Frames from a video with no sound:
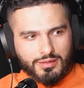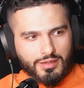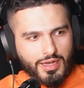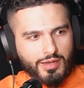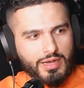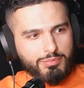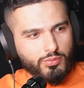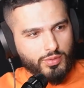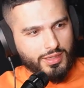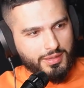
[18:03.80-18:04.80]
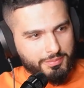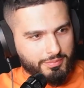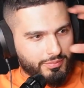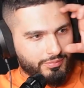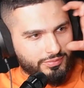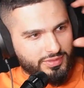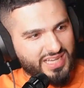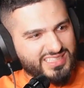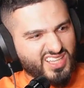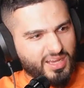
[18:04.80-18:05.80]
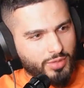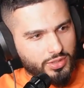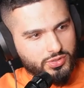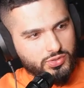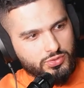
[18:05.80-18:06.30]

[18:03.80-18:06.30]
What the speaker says: I bought one of them nice eye masks.